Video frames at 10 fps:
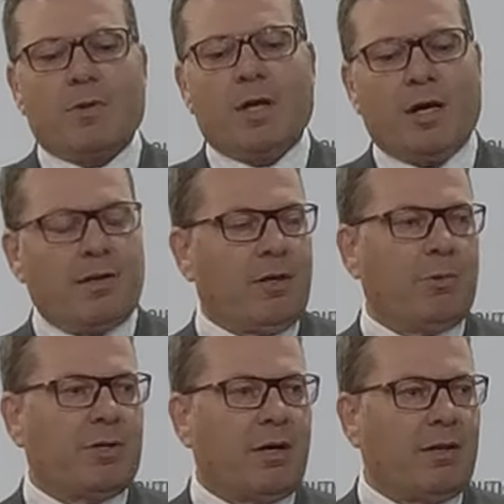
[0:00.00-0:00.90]
No,
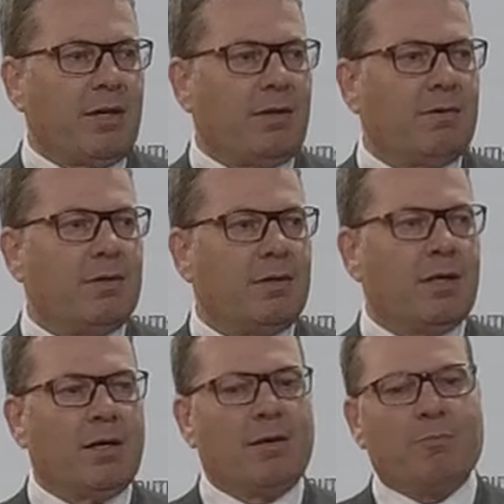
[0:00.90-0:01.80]
we don't.
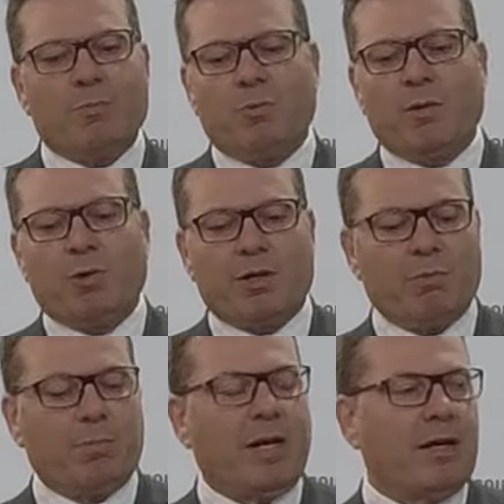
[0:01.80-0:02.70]
And we're working
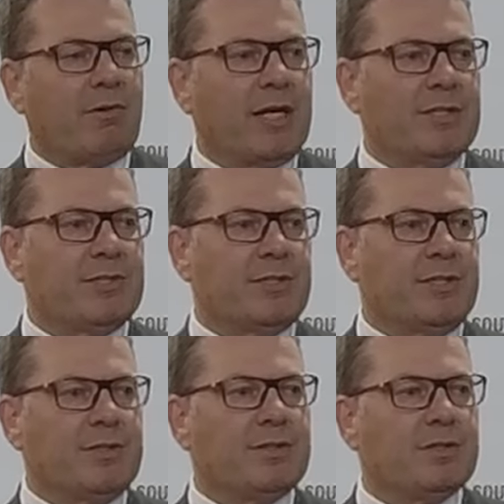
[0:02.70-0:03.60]
with partner
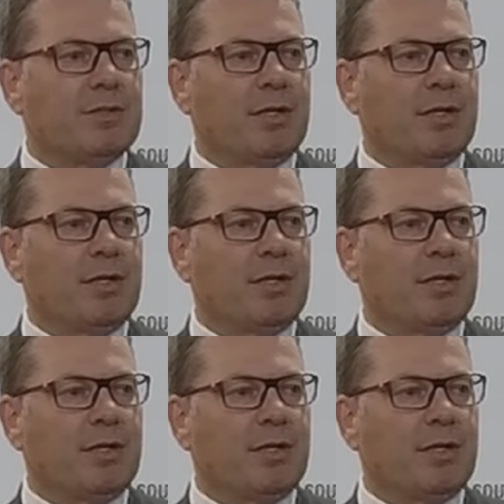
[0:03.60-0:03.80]
agencies.